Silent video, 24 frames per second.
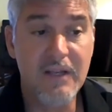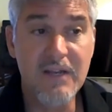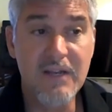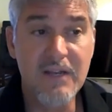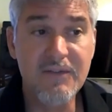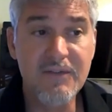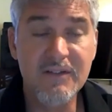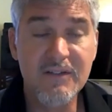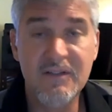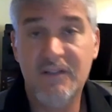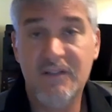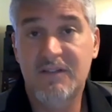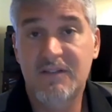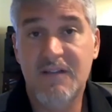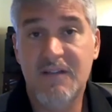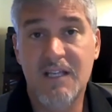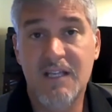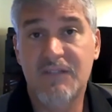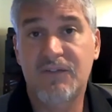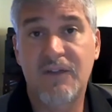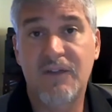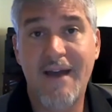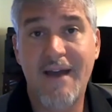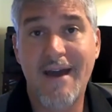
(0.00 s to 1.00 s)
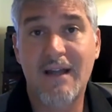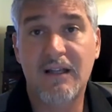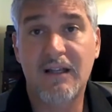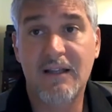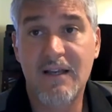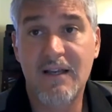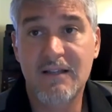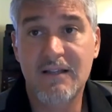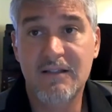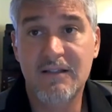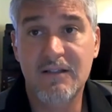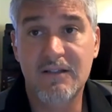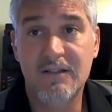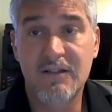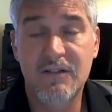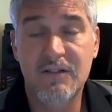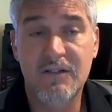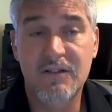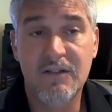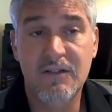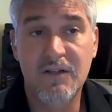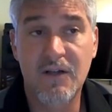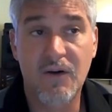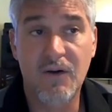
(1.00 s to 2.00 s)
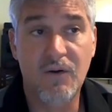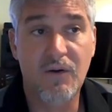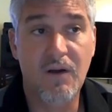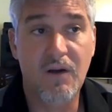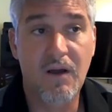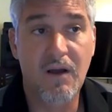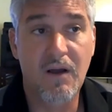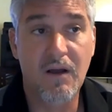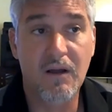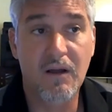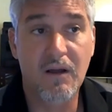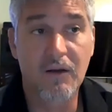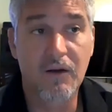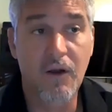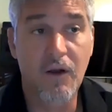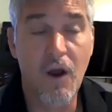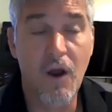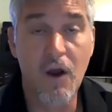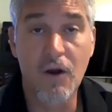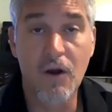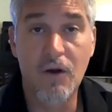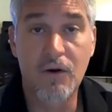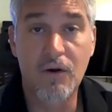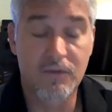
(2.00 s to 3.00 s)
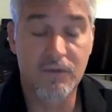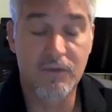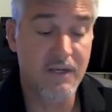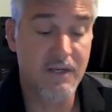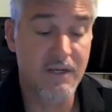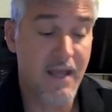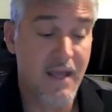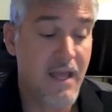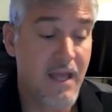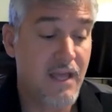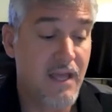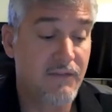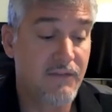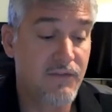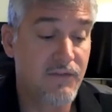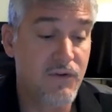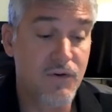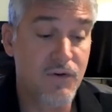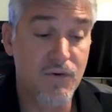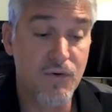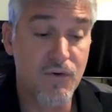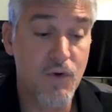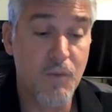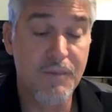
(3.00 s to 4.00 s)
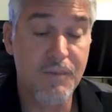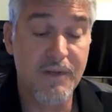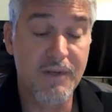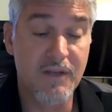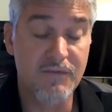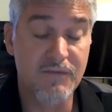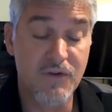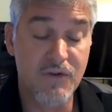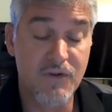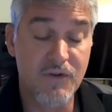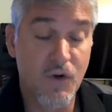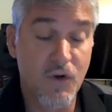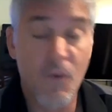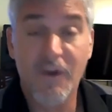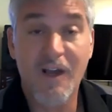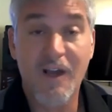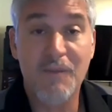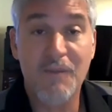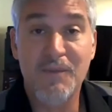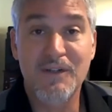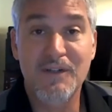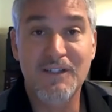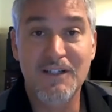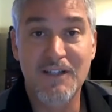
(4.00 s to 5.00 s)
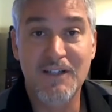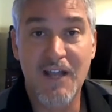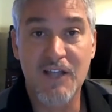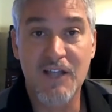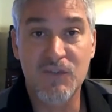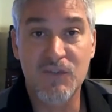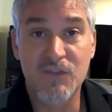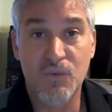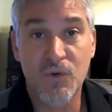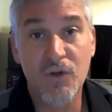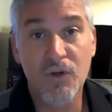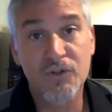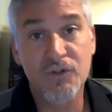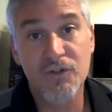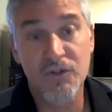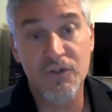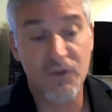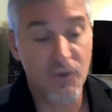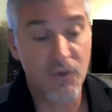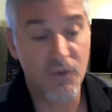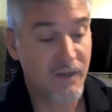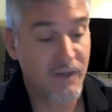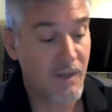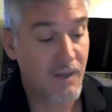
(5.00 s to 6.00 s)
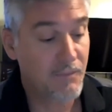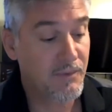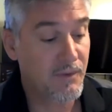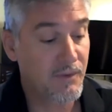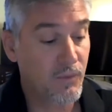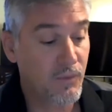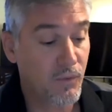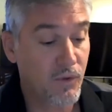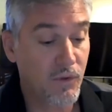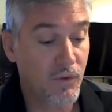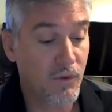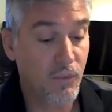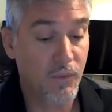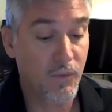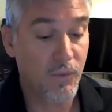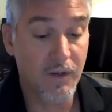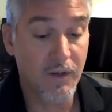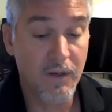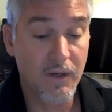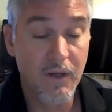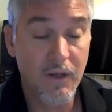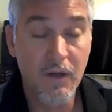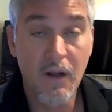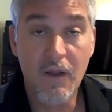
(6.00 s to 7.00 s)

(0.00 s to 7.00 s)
even successful adolescents, are today, if you're growing up in today's world, you're growing up in a world where